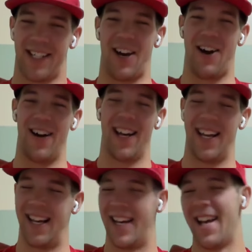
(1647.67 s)
so
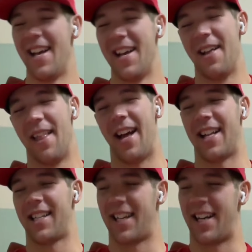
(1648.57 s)
Jeez.
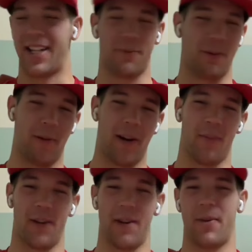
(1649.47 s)
that's, uh, that's one way to
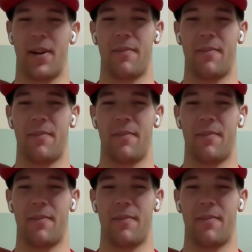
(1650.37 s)
put it,